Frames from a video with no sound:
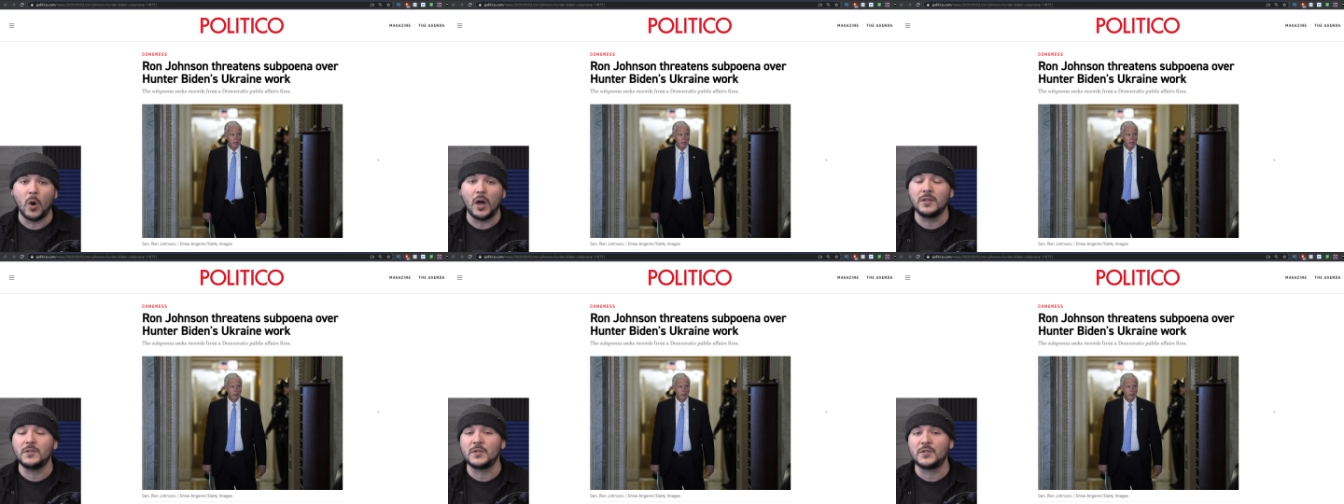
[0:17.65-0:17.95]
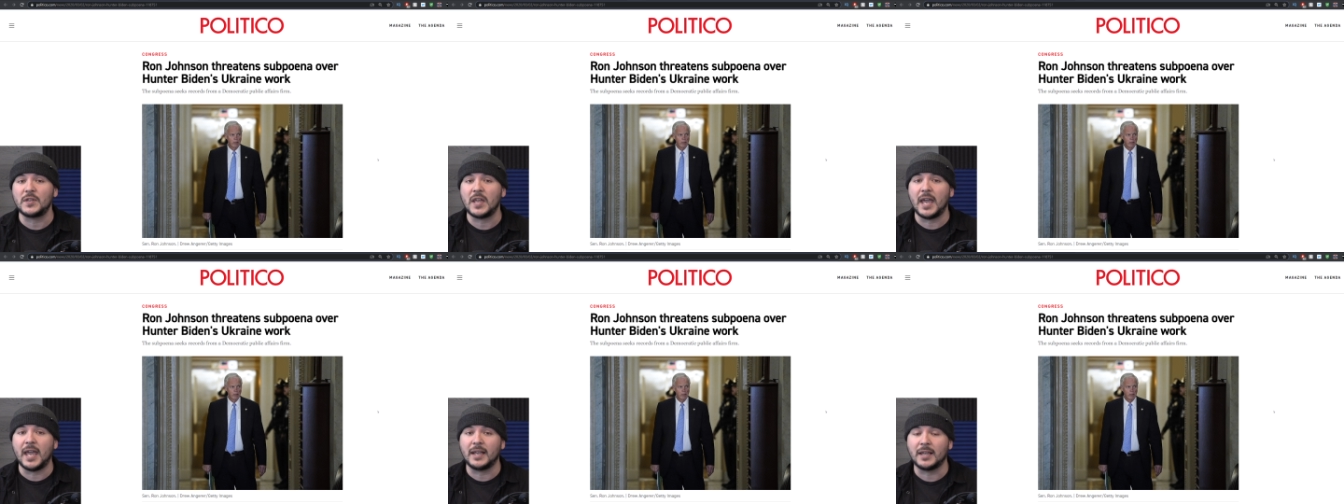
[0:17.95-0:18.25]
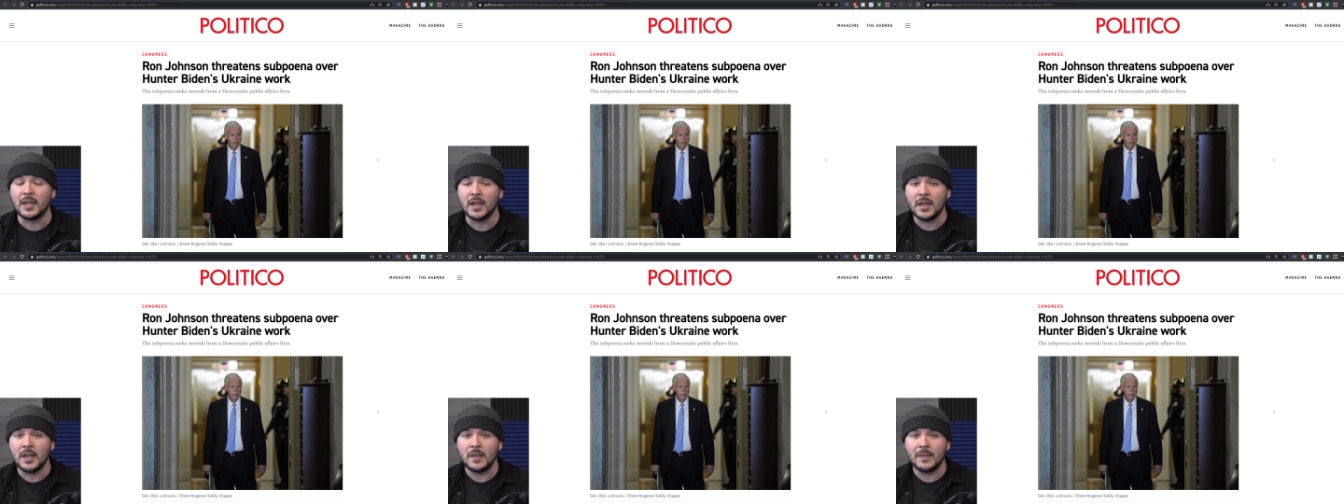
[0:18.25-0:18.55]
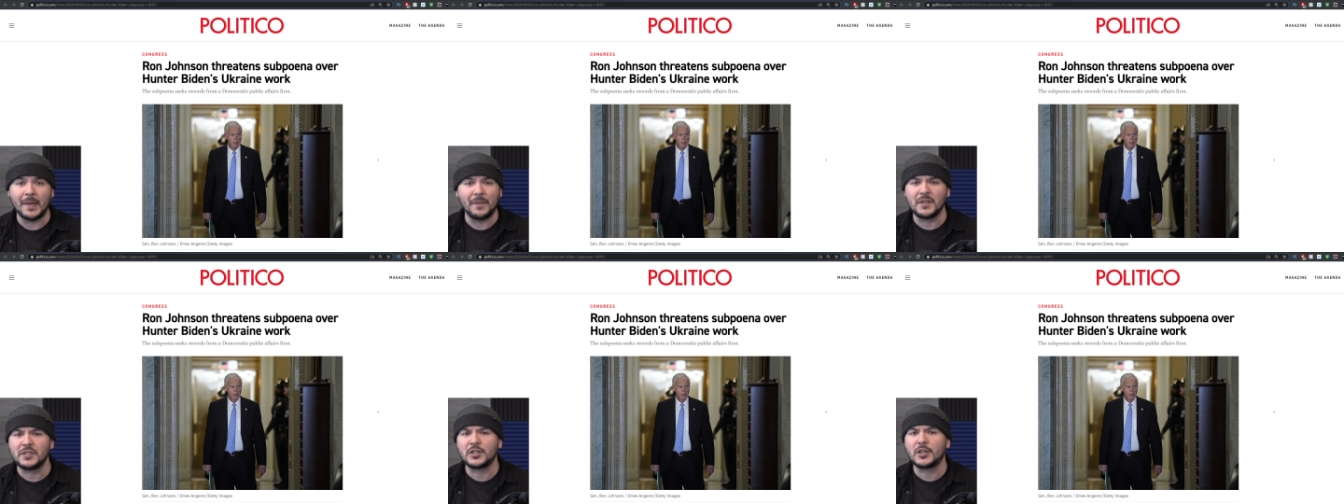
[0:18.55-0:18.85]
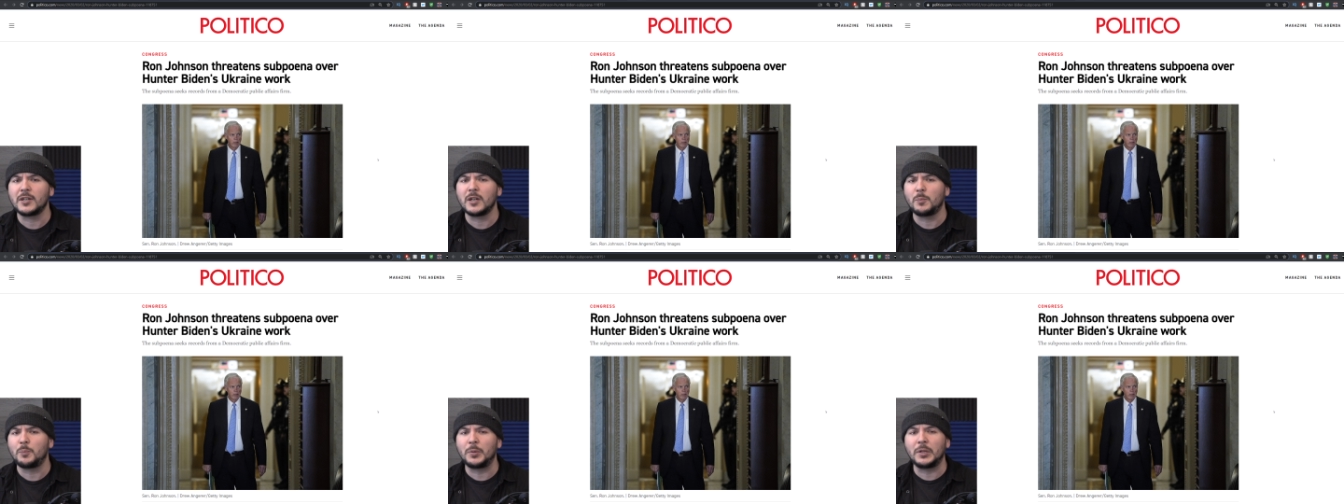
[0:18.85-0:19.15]
one saying that this
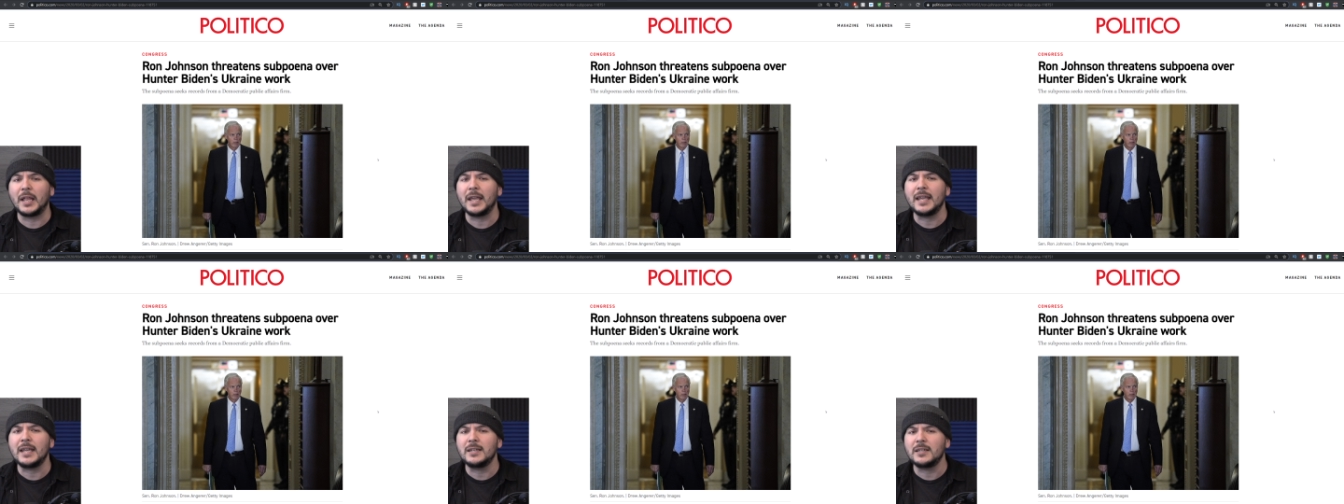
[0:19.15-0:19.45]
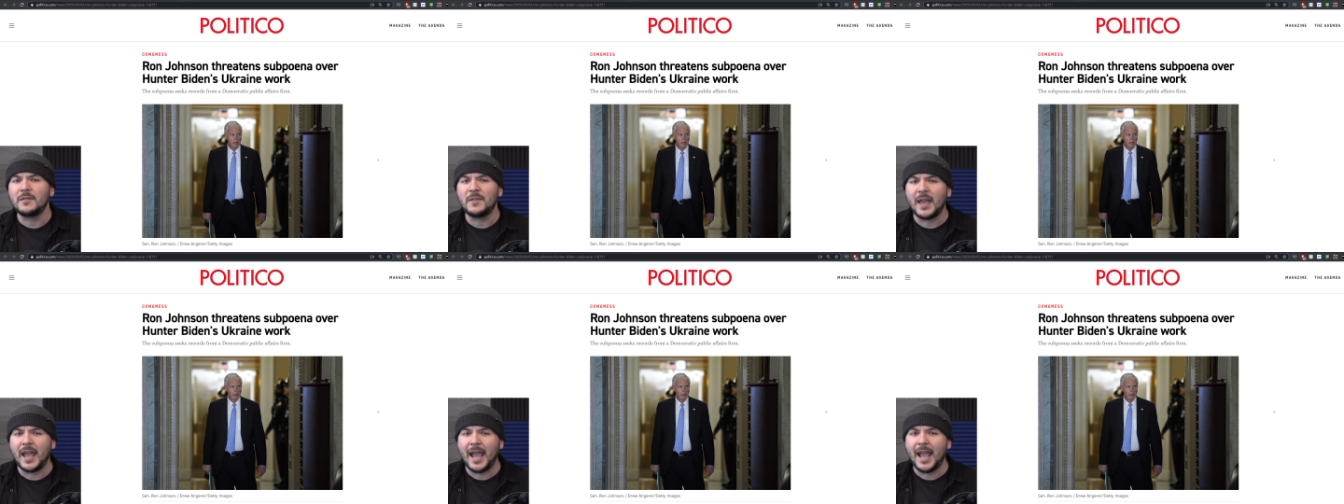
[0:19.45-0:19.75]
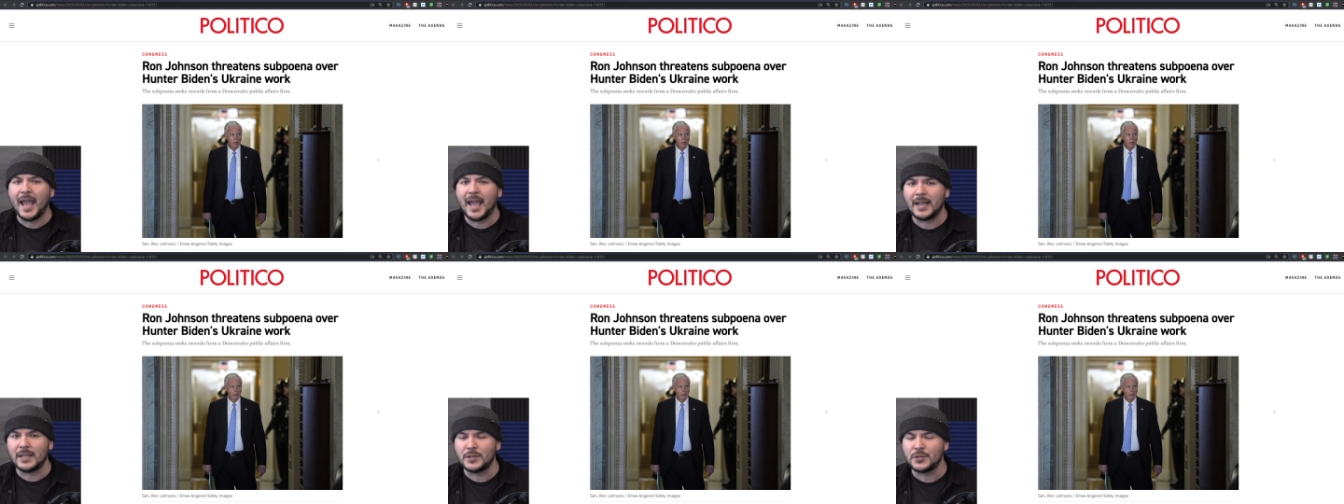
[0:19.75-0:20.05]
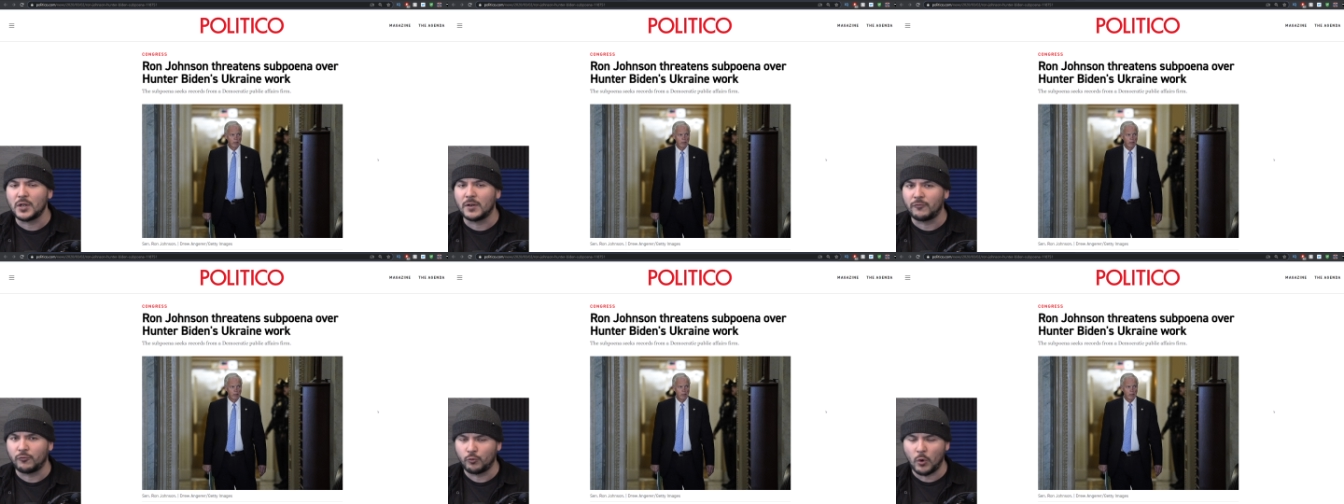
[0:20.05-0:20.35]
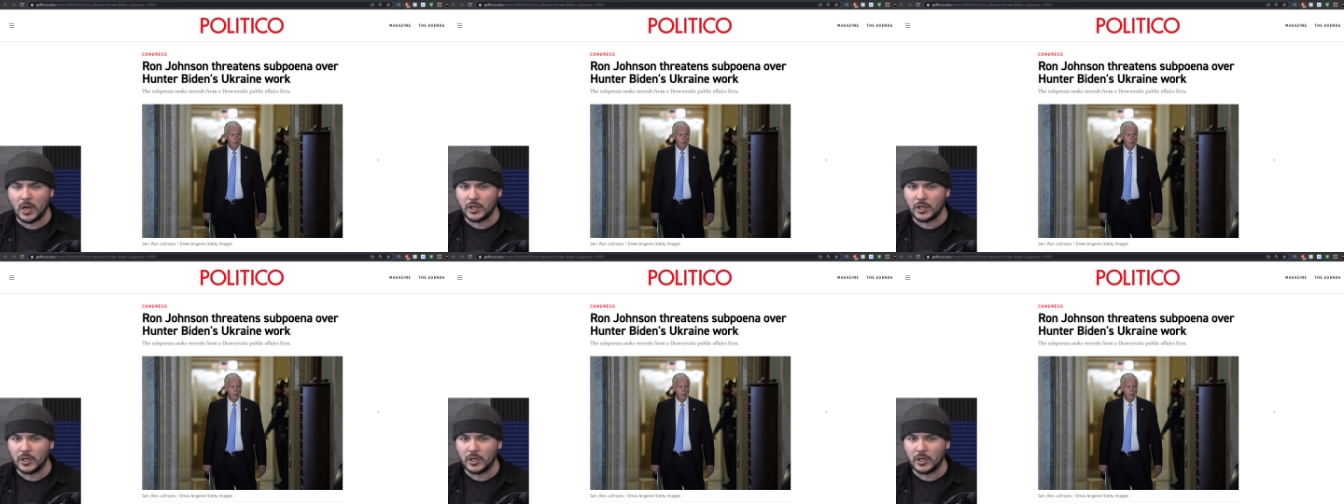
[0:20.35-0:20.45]
is going to play into the hands of